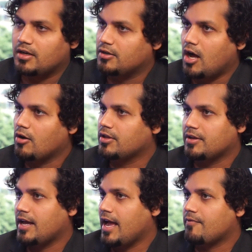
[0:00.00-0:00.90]
now they
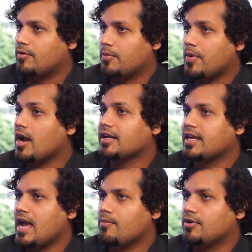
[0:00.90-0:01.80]
have a robotic
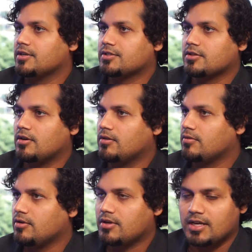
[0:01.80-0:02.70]
camera so
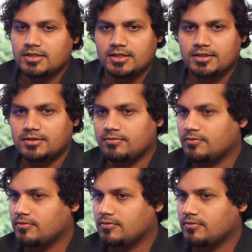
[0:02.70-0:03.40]
you can just